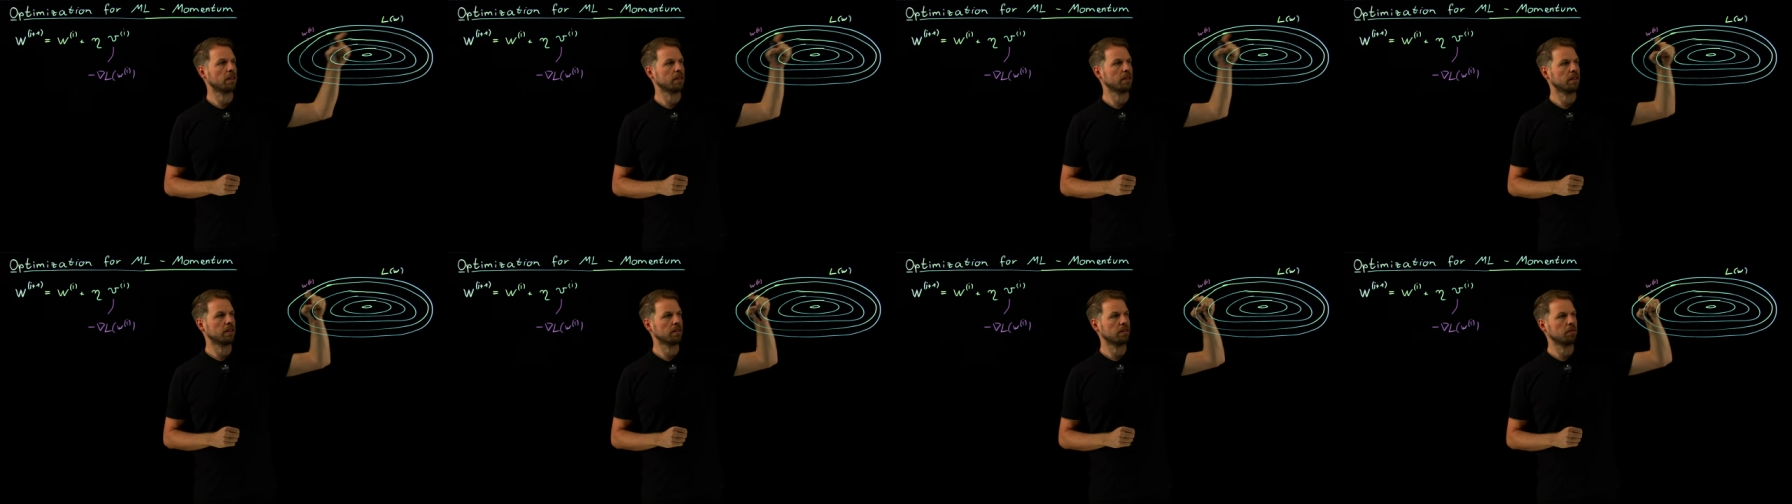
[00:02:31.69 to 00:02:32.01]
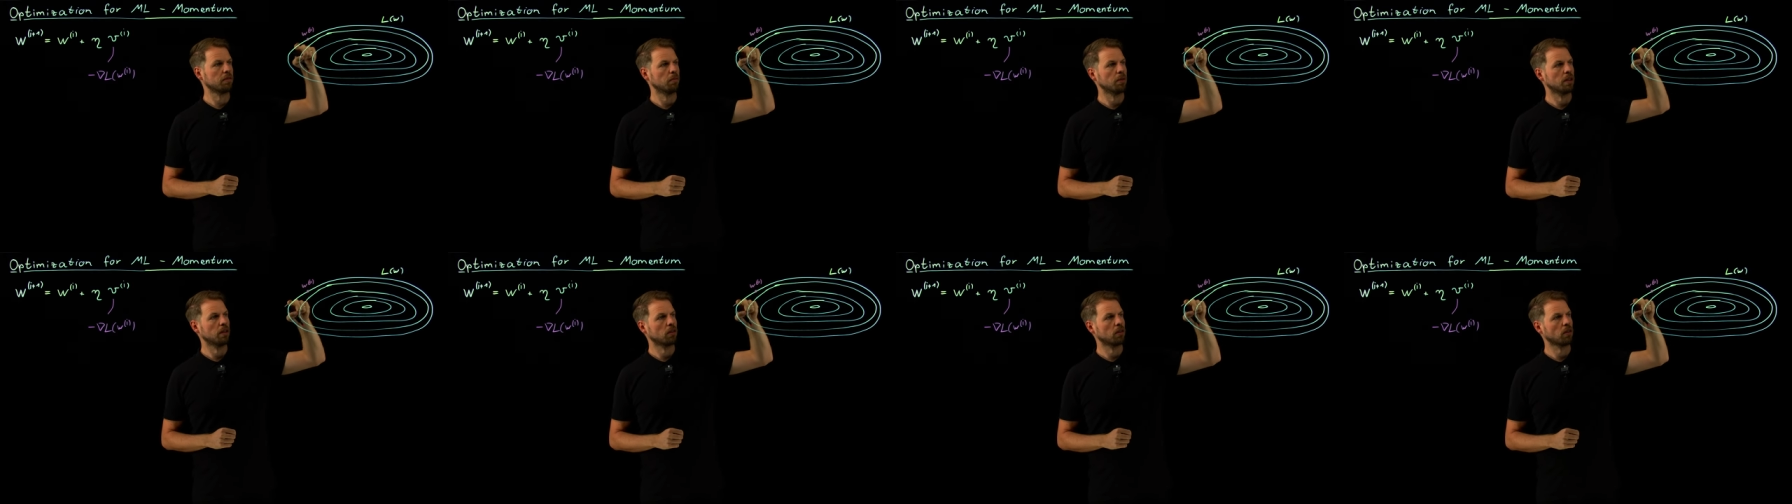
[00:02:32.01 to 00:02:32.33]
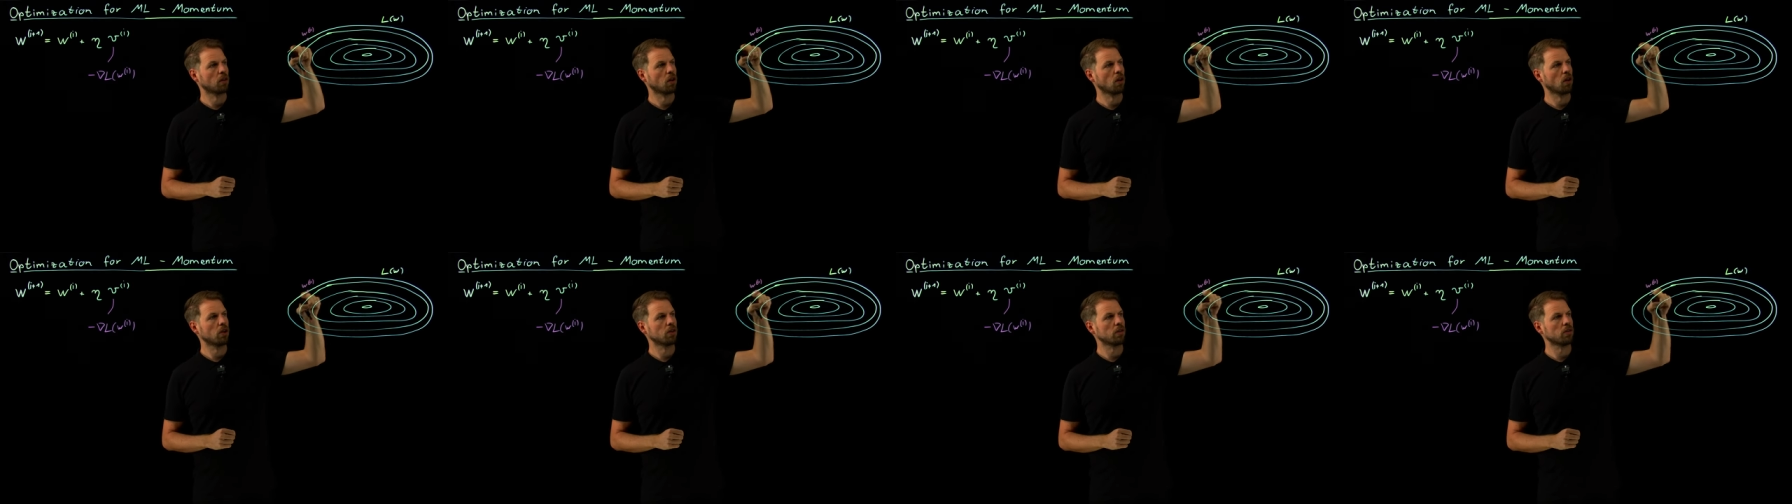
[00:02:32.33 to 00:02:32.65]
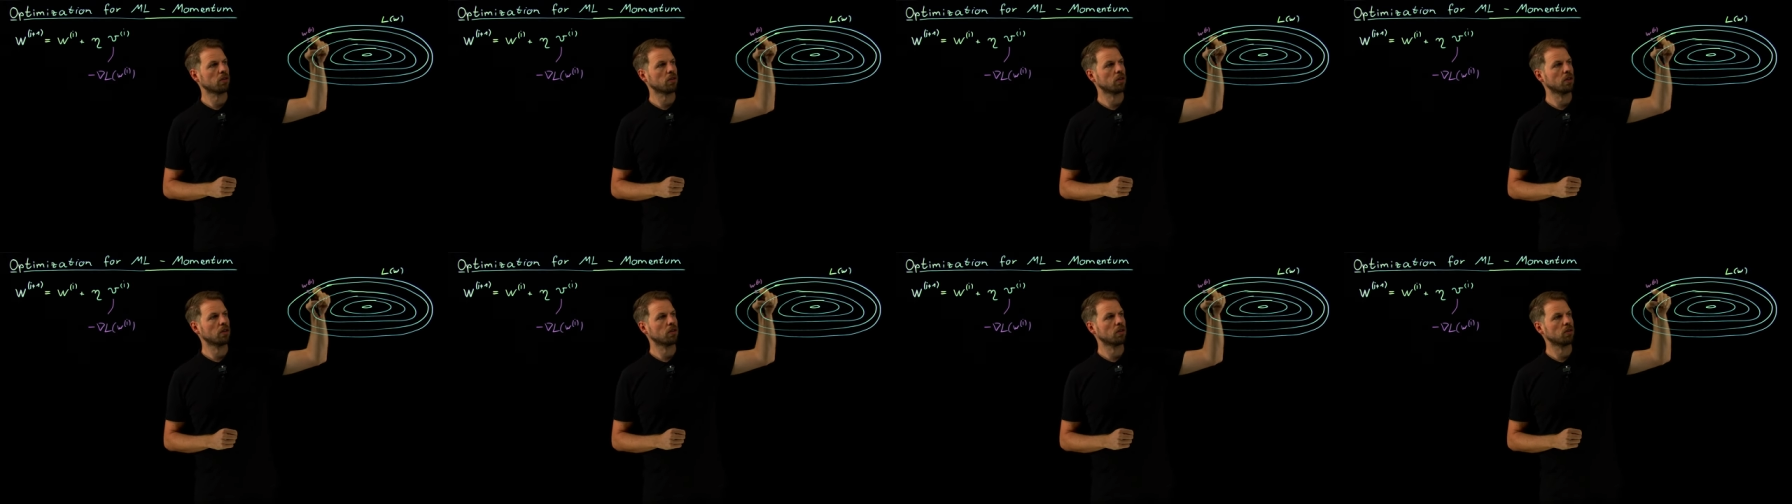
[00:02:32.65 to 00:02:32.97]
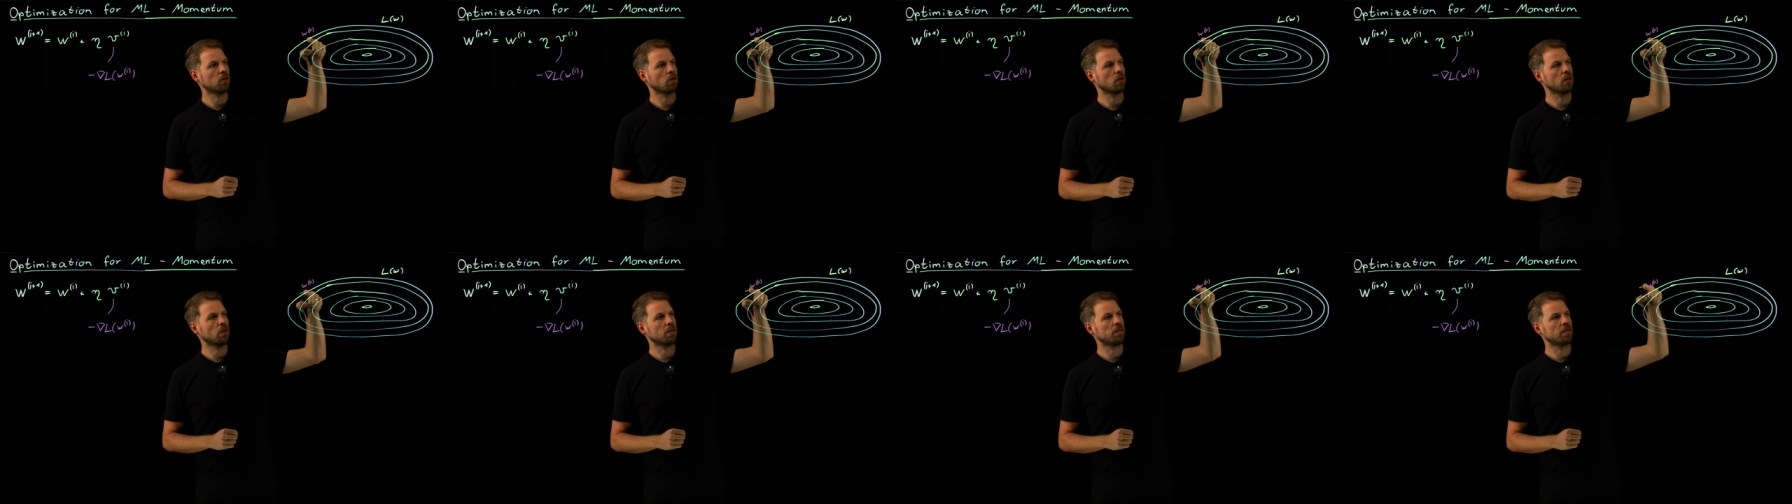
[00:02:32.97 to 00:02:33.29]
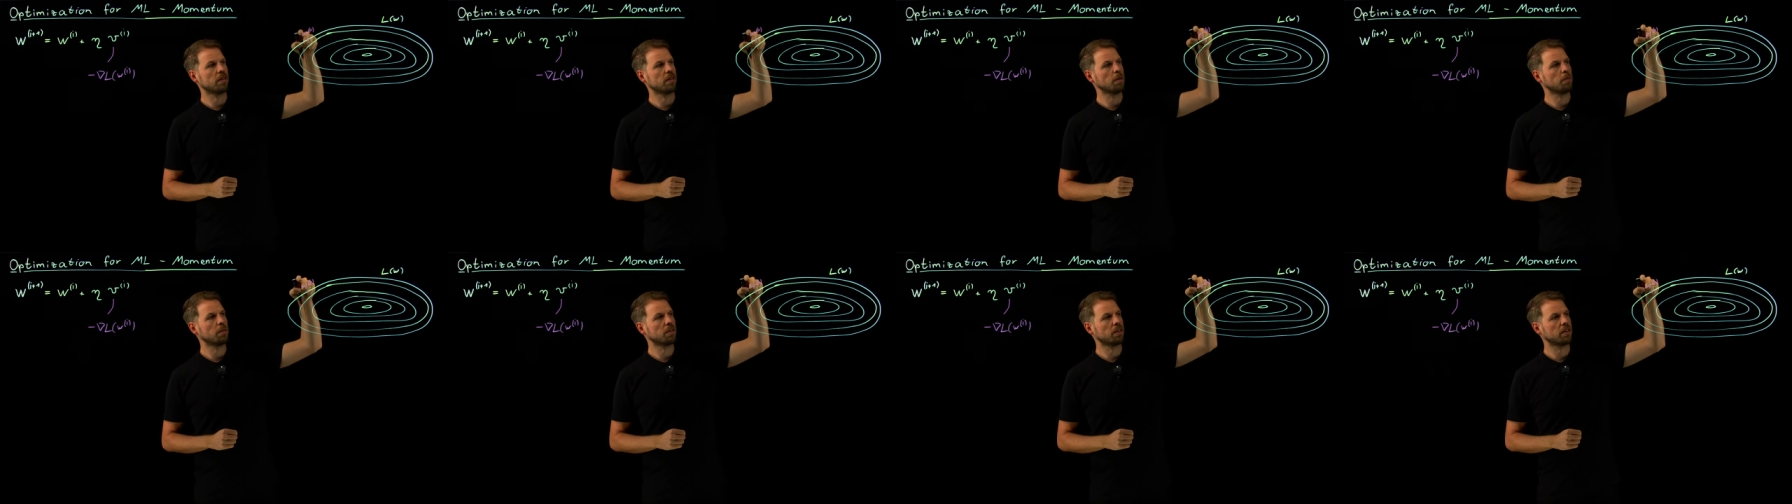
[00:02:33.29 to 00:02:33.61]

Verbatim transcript: These means constants, so the steepest